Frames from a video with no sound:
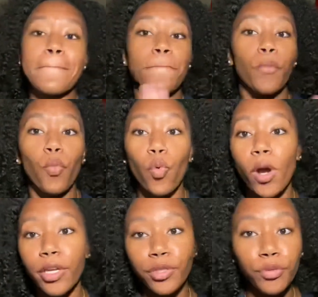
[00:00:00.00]

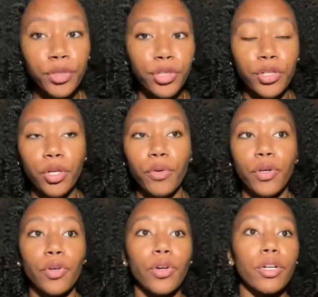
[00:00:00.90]
what unit you're
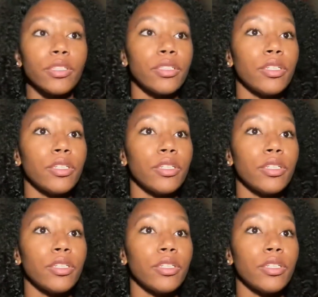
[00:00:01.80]
going on,